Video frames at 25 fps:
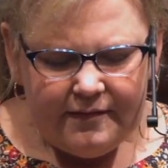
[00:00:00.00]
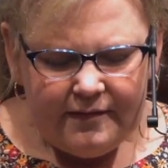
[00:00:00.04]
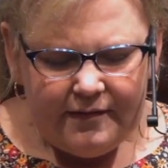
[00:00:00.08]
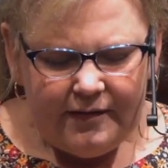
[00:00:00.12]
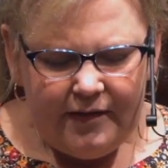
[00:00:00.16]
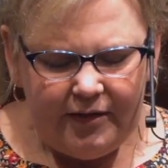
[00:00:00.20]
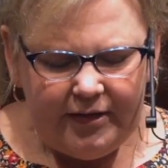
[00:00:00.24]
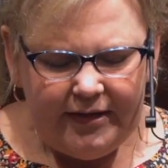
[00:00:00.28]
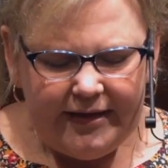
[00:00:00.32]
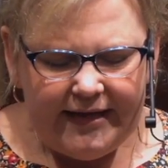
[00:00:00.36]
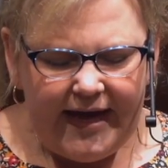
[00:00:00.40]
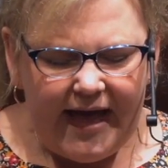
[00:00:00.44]

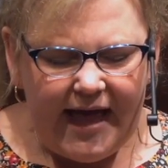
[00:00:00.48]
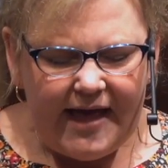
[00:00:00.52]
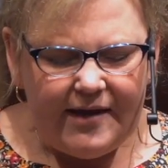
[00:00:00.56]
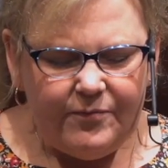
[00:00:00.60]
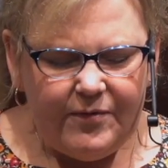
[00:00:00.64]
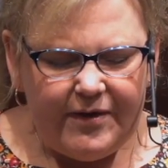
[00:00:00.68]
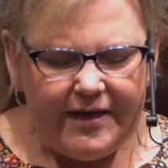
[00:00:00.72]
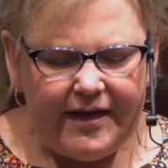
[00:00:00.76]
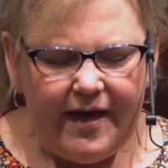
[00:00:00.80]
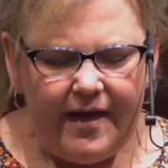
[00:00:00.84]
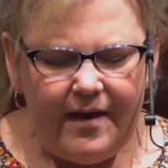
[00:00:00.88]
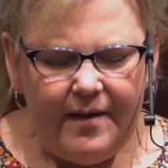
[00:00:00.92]
Holy God,
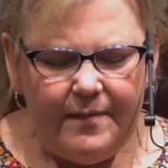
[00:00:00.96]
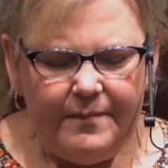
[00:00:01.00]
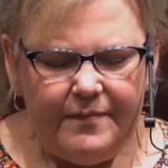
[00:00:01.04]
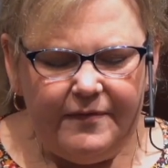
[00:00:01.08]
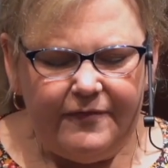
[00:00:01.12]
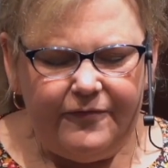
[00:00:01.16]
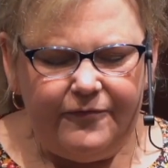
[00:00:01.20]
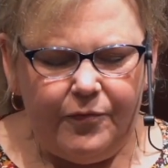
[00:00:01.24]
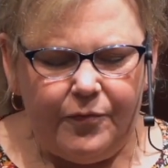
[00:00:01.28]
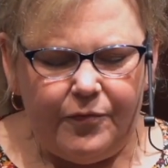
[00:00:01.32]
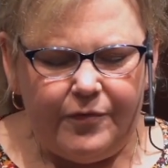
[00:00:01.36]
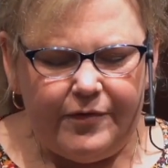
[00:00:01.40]
we come
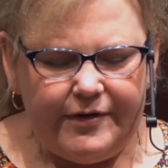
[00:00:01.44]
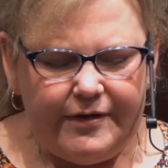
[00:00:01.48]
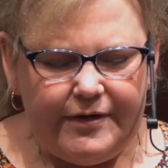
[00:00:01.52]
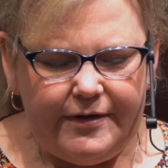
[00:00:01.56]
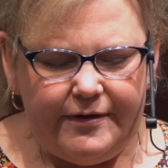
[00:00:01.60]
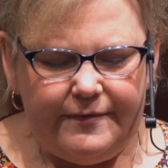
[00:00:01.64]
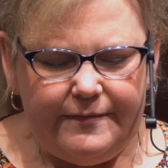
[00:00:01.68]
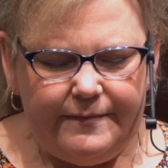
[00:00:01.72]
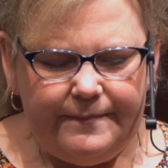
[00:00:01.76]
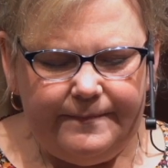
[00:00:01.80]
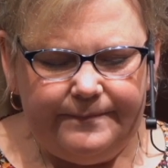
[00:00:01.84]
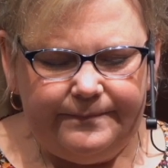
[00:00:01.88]
before
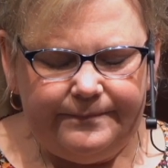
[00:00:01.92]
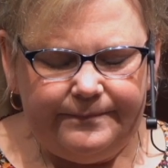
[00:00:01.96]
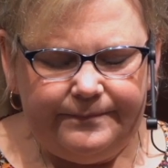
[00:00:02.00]
you